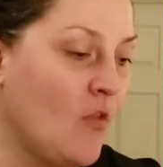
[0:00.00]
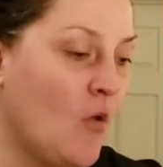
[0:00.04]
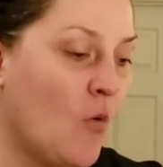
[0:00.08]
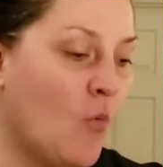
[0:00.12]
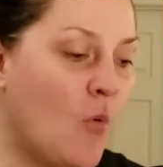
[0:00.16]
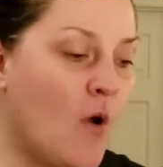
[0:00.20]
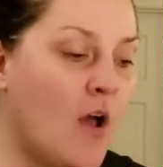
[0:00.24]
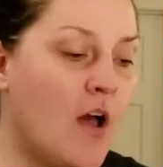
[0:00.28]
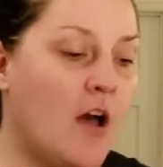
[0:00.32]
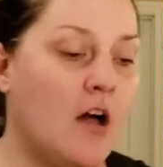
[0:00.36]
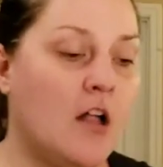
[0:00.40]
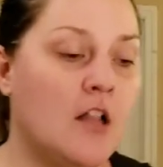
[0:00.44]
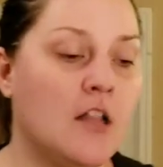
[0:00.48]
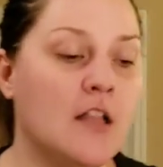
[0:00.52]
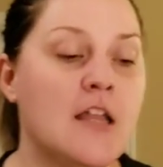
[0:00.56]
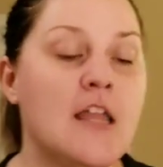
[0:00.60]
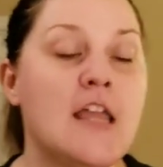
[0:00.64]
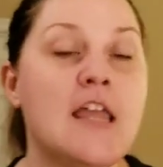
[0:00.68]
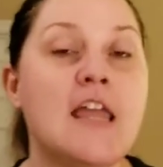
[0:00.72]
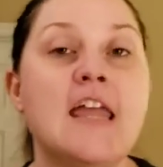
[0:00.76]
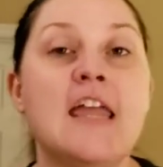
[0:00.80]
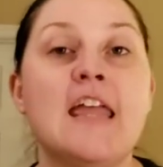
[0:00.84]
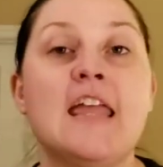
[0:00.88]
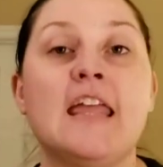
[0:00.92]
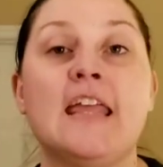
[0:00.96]
Well,
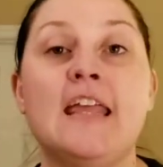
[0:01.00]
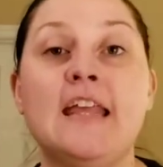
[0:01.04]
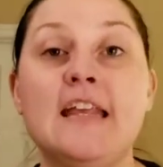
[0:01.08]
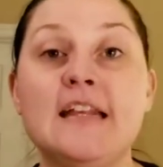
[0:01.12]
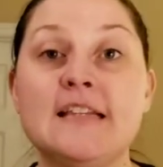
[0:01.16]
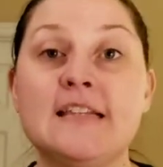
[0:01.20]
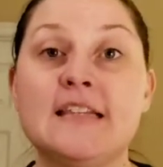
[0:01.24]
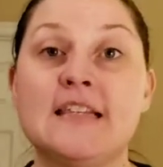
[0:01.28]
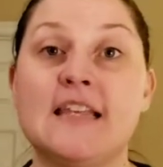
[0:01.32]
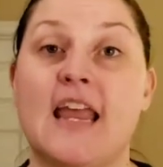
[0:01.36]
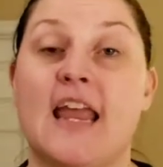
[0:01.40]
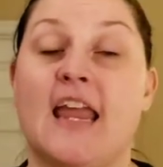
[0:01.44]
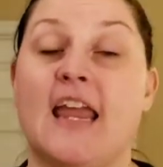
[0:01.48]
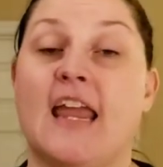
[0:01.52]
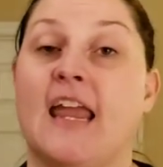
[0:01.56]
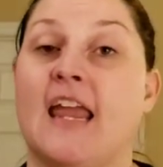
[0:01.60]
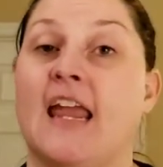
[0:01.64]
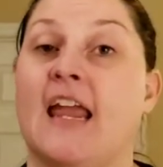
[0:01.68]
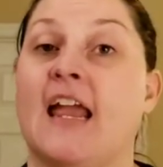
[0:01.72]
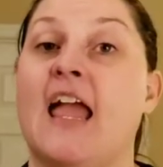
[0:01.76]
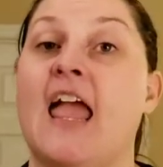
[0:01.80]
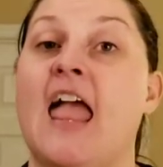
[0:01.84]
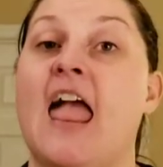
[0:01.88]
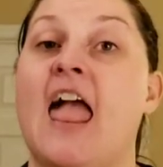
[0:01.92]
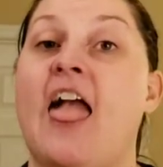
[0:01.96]
he's
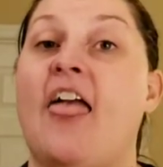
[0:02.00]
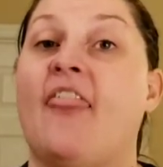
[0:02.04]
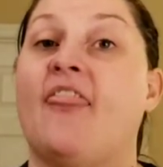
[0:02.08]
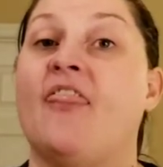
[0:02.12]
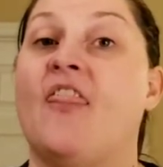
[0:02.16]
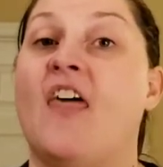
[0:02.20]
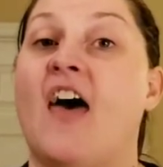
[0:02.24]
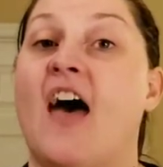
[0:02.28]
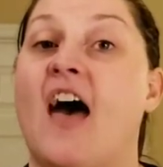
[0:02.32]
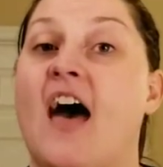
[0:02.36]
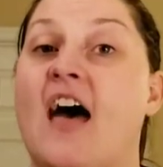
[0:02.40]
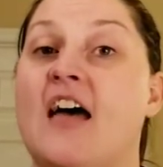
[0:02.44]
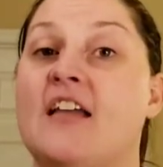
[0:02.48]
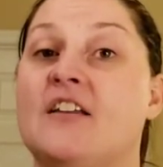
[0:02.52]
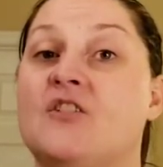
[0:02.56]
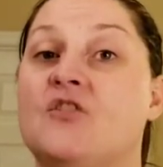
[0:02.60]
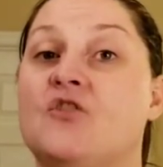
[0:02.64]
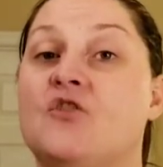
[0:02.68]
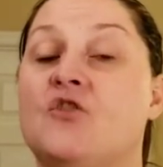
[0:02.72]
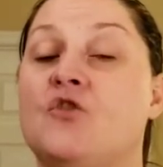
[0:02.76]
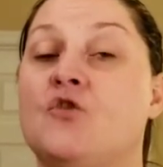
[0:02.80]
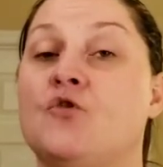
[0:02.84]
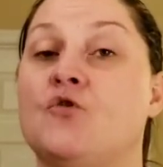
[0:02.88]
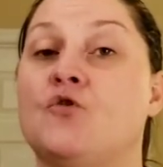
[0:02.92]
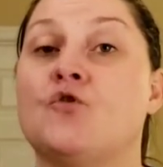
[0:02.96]
saying that
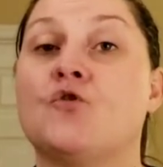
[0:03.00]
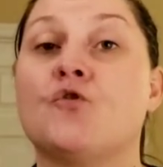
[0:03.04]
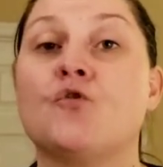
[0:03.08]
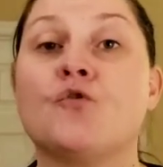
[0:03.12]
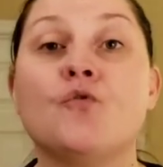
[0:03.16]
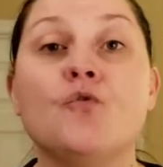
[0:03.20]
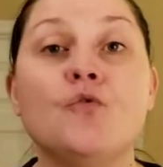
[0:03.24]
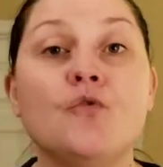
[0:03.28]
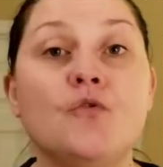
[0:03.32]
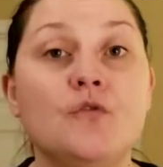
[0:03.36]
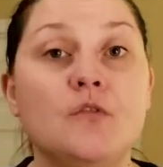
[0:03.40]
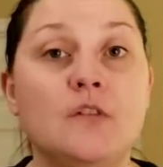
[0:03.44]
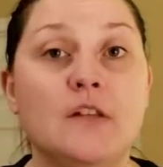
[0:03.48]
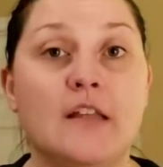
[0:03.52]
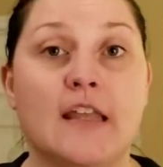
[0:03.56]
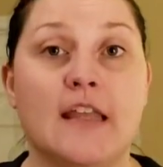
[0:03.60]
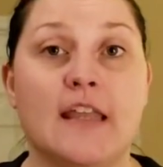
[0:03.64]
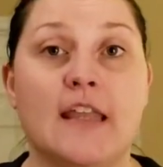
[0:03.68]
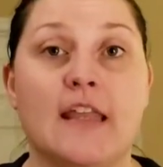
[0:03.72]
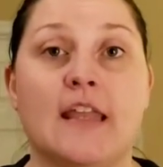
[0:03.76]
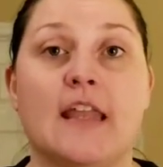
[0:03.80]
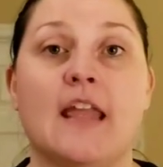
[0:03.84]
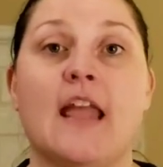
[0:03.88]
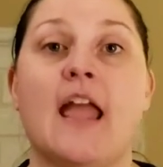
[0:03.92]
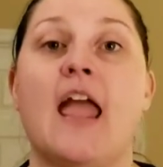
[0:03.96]
to
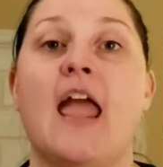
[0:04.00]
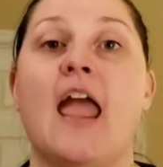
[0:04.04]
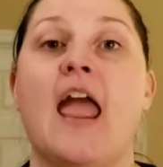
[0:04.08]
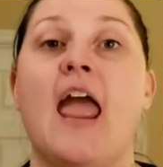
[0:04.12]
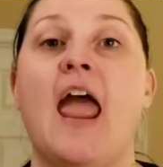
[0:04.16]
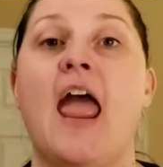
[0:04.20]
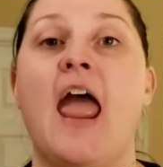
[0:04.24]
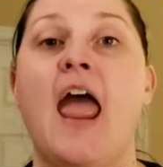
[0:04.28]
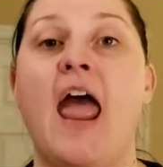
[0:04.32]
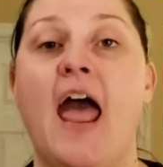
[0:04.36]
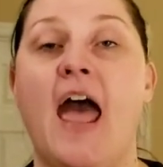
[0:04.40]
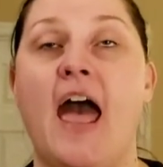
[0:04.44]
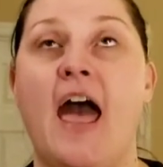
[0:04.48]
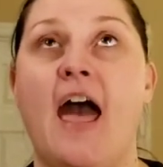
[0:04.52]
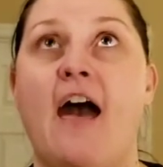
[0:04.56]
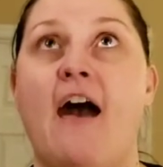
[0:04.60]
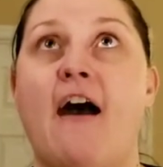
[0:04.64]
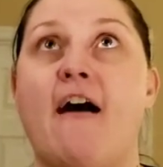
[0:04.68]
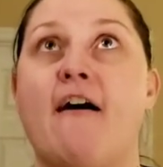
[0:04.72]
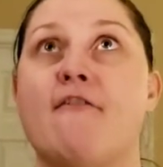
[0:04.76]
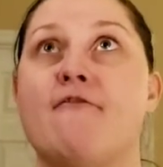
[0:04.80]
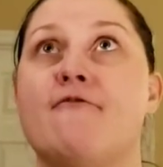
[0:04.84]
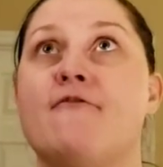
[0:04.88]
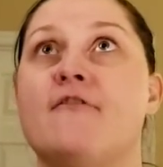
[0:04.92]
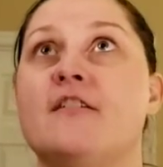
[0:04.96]
truly
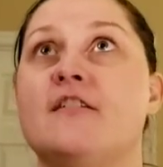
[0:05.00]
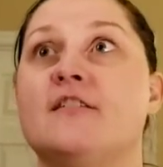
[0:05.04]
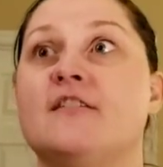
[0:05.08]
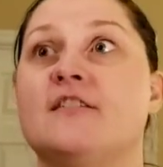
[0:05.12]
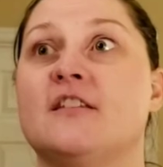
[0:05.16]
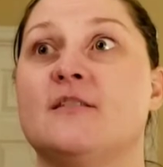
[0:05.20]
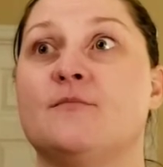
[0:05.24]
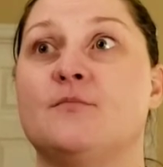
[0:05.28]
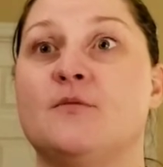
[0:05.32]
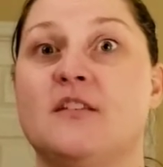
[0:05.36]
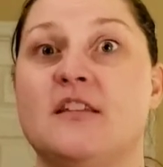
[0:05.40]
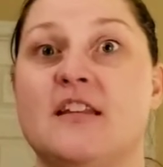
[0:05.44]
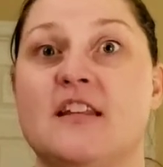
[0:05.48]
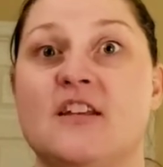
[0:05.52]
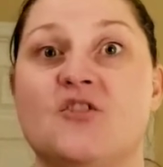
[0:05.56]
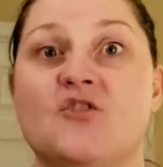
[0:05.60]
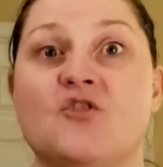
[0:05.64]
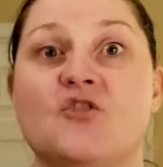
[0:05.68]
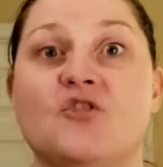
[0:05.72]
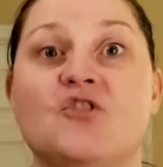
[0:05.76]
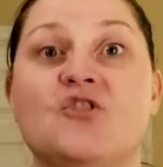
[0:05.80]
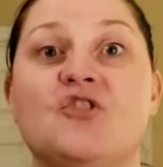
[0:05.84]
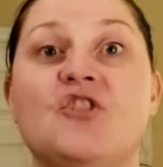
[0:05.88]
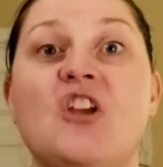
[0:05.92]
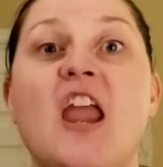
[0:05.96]
have
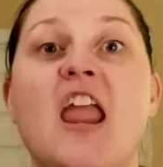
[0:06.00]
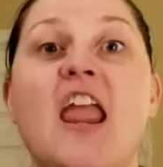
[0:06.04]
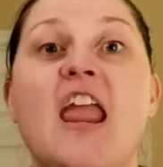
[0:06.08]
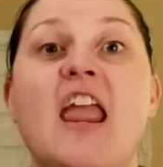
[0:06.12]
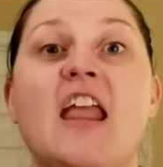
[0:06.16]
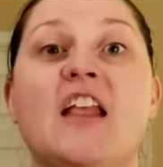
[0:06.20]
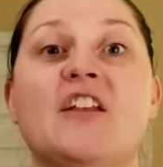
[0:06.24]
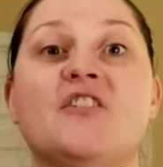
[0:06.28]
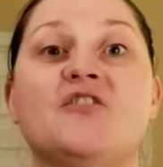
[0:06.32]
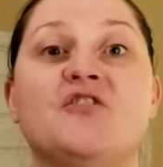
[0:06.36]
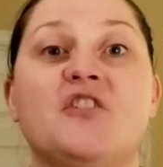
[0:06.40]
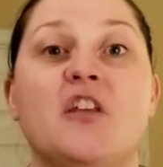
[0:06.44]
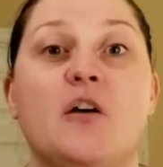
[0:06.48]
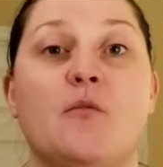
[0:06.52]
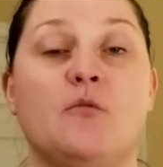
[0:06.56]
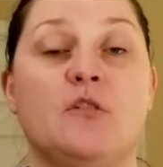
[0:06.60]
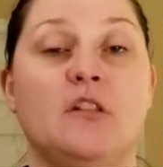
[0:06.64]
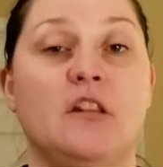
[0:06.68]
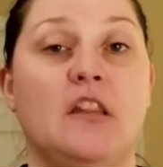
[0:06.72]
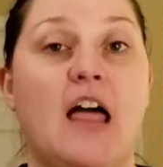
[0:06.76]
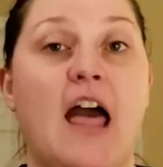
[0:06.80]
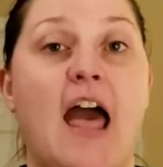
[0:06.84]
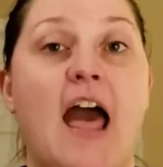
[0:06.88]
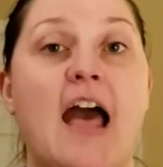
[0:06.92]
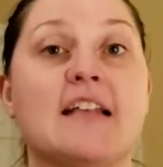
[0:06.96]
substantial change that
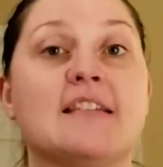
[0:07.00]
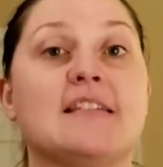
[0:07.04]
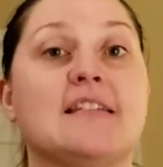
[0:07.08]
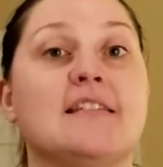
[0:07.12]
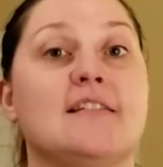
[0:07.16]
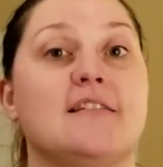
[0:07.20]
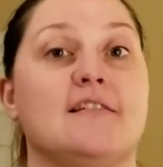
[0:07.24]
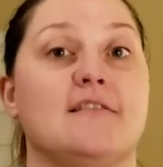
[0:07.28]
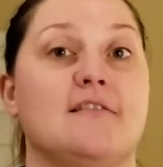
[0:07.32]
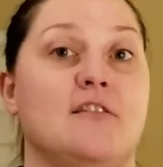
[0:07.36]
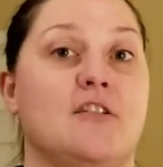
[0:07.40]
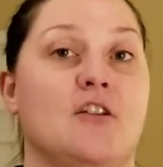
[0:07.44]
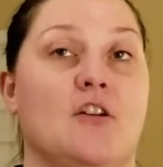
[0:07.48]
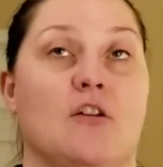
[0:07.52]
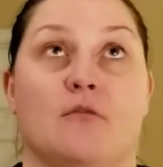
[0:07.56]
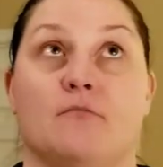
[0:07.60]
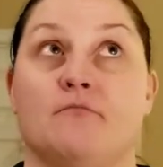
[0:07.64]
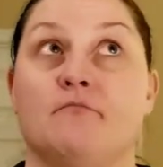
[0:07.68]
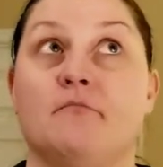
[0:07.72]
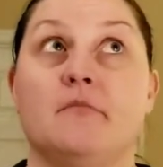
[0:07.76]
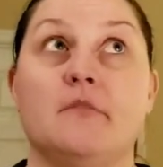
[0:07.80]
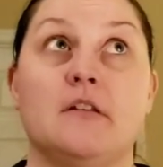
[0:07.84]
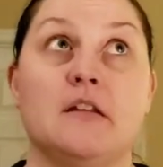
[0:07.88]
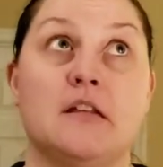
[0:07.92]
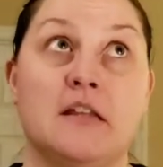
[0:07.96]
will last,
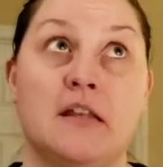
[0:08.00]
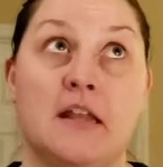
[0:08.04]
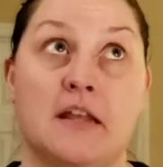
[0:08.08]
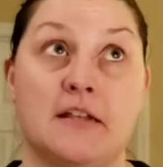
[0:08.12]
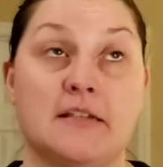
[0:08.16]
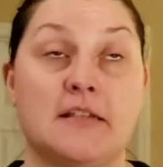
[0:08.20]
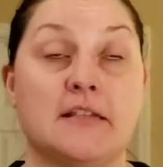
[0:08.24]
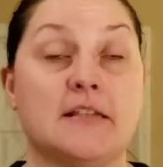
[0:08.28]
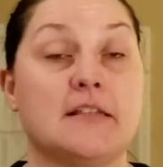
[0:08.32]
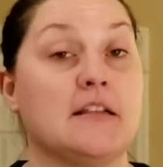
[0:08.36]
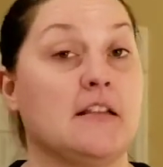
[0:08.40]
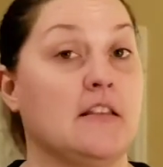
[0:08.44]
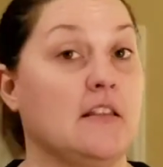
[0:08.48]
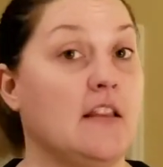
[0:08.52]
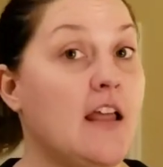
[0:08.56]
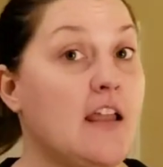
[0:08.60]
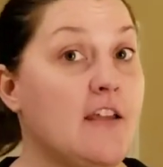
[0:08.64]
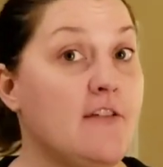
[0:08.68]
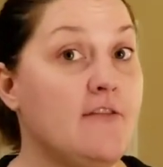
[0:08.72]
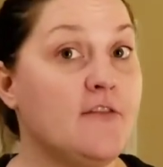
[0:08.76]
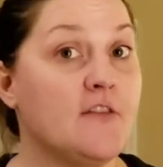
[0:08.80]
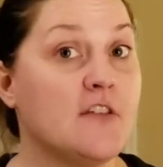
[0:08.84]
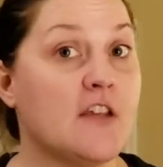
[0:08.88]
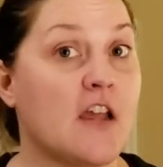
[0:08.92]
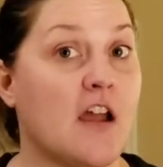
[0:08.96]
in essence, a
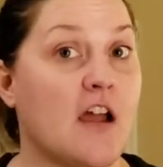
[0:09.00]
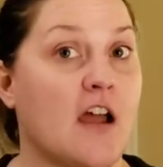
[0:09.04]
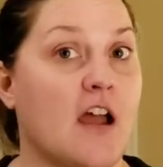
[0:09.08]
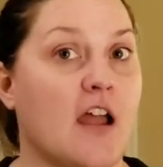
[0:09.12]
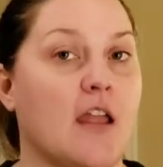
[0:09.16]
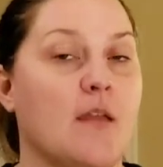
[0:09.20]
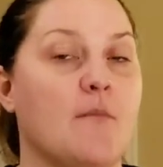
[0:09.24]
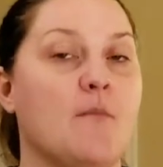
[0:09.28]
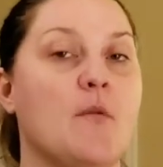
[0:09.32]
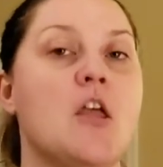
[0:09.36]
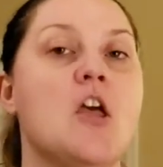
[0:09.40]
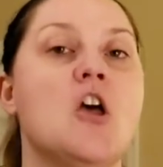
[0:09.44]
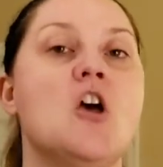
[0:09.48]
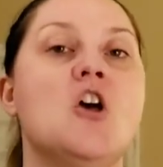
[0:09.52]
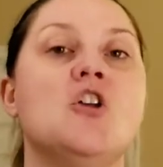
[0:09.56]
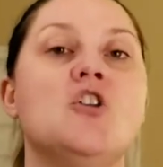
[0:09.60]
lifetime,